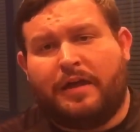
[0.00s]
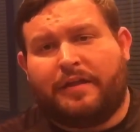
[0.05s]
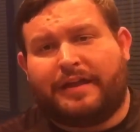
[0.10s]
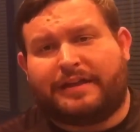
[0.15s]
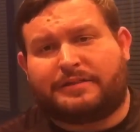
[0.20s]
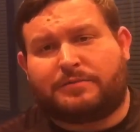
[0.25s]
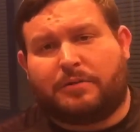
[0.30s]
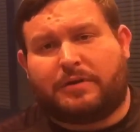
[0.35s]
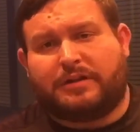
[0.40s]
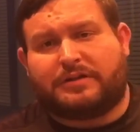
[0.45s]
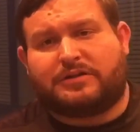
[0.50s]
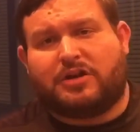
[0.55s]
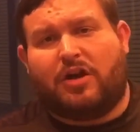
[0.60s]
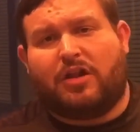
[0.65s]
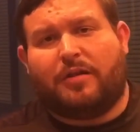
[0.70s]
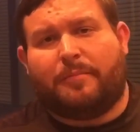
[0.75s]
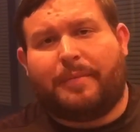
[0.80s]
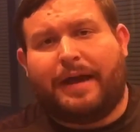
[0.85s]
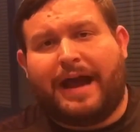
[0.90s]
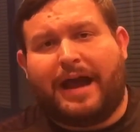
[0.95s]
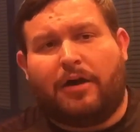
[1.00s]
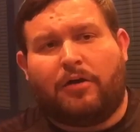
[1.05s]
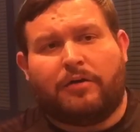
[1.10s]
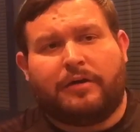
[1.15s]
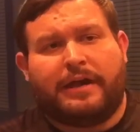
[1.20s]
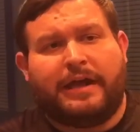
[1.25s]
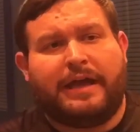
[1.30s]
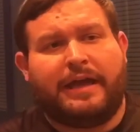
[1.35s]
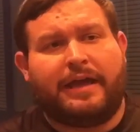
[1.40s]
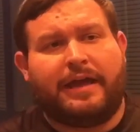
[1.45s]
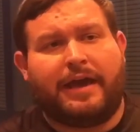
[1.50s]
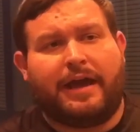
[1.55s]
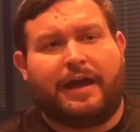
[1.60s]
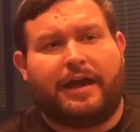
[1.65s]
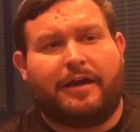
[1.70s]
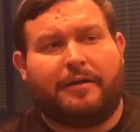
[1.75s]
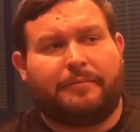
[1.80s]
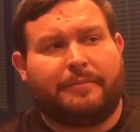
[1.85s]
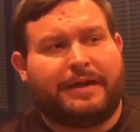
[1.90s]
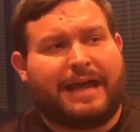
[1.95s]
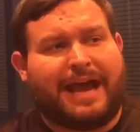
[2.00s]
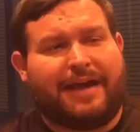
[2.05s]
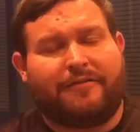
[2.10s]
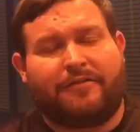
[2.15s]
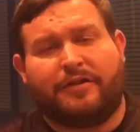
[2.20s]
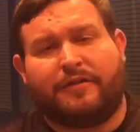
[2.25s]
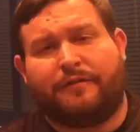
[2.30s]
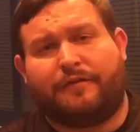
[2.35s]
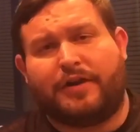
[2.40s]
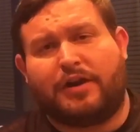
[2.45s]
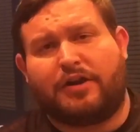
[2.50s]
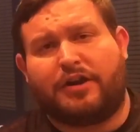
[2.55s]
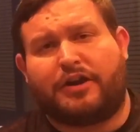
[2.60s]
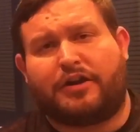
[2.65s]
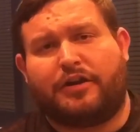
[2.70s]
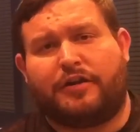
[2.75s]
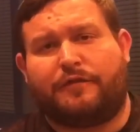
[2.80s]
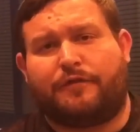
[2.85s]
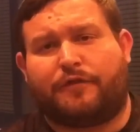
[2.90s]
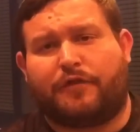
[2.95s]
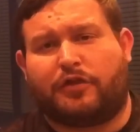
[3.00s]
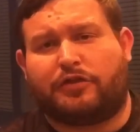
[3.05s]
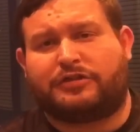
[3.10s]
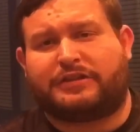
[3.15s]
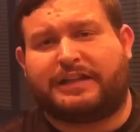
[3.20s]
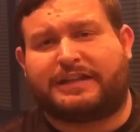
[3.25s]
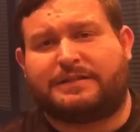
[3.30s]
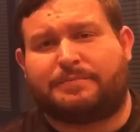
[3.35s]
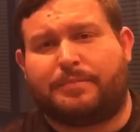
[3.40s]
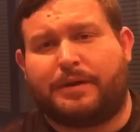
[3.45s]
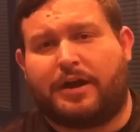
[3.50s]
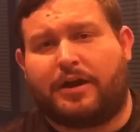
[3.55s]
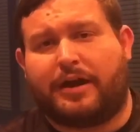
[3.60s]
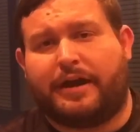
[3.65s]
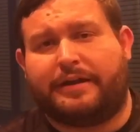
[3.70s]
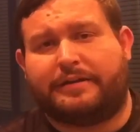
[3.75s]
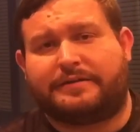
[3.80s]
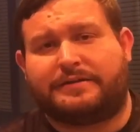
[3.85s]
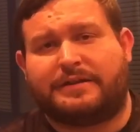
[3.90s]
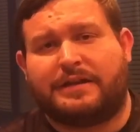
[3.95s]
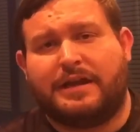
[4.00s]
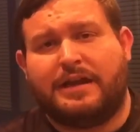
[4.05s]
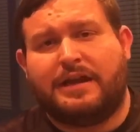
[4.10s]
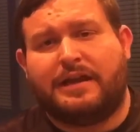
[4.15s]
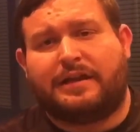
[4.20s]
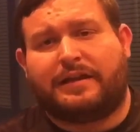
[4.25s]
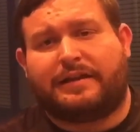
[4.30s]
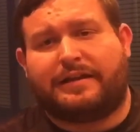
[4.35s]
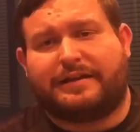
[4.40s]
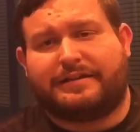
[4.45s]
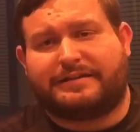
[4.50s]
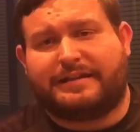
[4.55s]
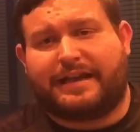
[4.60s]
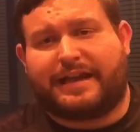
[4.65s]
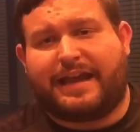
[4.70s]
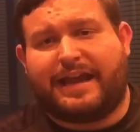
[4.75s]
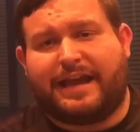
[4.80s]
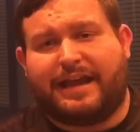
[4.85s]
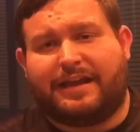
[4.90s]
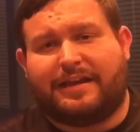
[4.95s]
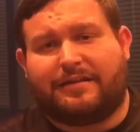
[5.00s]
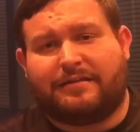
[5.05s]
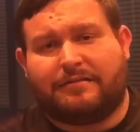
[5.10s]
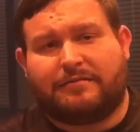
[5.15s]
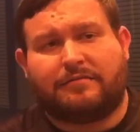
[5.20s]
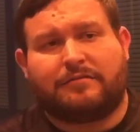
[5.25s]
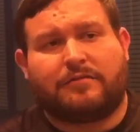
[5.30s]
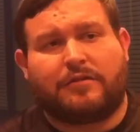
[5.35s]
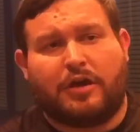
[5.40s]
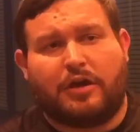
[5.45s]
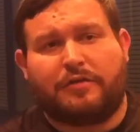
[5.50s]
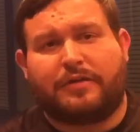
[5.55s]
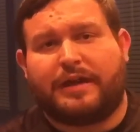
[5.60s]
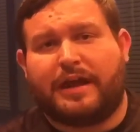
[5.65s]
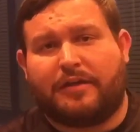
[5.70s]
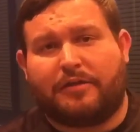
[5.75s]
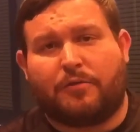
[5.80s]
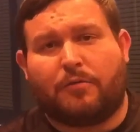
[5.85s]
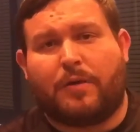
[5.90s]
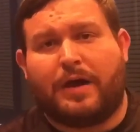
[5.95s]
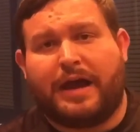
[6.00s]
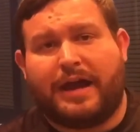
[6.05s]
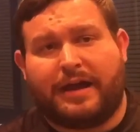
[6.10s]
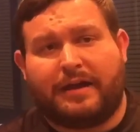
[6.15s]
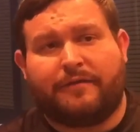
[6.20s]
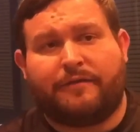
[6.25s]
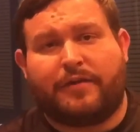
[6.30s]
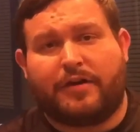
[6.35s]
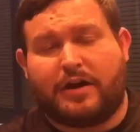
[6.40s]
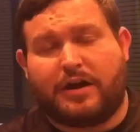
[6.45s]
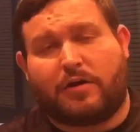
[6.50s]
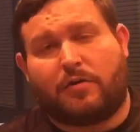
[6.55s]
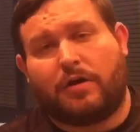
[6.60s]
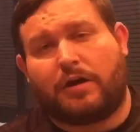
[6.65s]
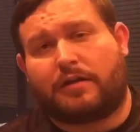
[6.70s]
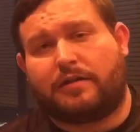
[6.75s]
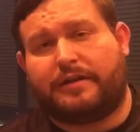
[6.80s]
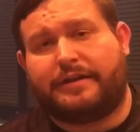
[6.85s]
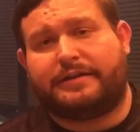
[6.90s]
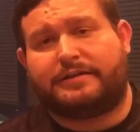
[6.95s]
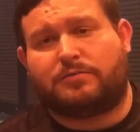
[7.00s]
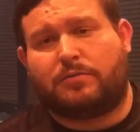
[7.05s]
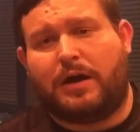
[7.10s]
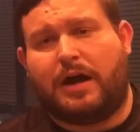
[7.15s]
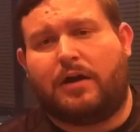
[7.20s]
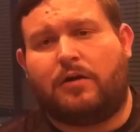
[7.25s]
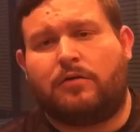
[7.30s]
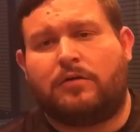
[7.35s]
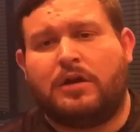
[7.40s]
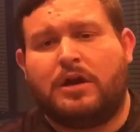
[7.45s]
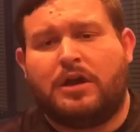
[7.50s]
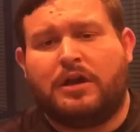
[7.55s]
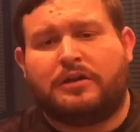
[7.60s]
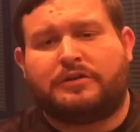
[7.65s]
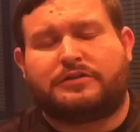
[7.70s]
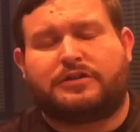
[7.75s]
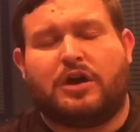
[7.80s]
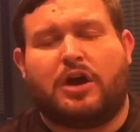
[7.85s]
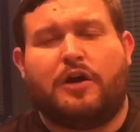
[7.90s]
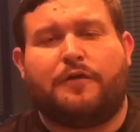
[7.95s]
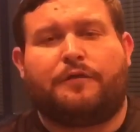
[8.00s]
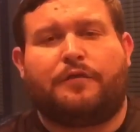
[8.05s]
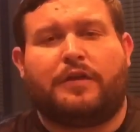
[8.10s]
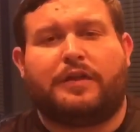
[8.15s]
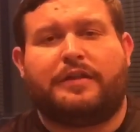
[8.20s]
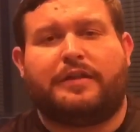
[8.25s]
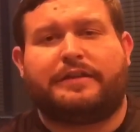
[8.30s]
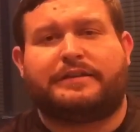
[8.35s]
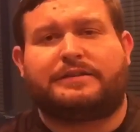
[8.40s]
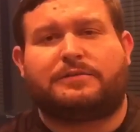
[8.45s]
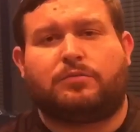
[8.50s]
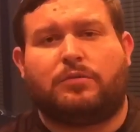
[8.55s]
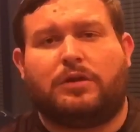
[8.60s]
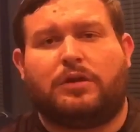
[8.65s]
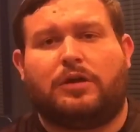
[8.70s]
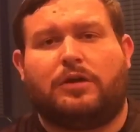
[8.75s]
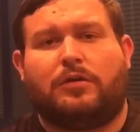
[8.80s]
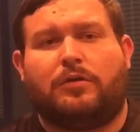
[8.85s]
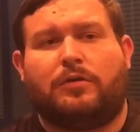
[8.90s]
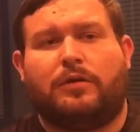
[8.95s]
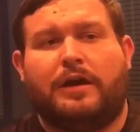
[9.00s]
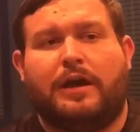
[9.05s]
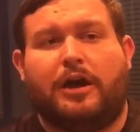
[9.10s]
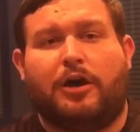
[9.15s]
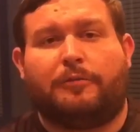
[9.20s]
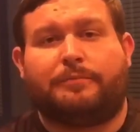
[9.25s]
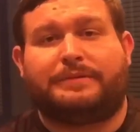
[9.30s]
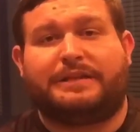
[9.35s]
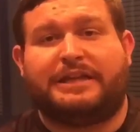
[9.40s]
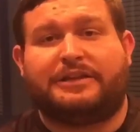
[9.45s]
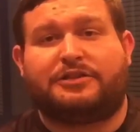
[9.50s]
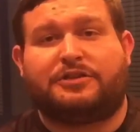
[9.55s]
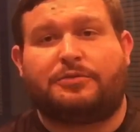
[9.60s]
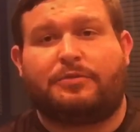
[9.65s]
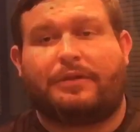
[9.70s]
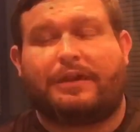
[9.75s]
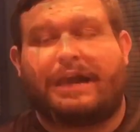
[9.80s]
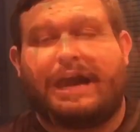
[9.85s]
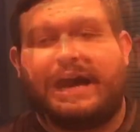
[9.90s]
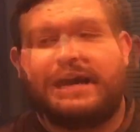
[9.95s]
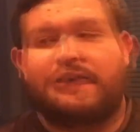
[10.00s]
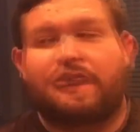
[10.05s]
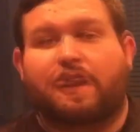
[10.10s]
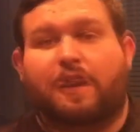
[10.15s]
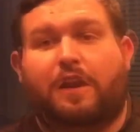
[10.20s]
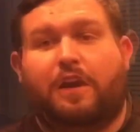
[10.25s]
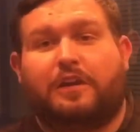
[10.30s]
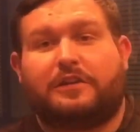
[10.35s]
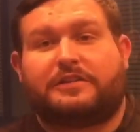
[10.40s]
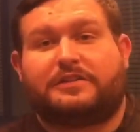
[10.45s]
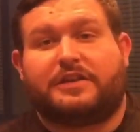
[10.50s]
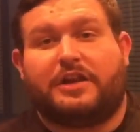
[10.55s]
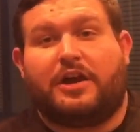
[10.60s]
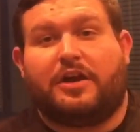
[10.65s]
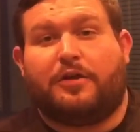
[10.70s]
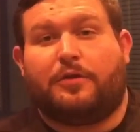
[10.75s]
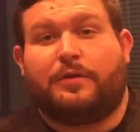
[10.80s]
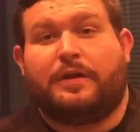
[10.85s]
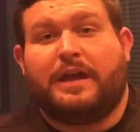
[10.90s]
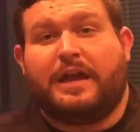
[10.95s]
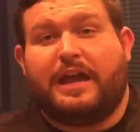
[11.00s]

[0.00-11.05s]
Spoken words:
That's what it's all about, having a very good first experience, because it can go the other way very quickly as well. So hopefully this will help teach you and guide you. Also,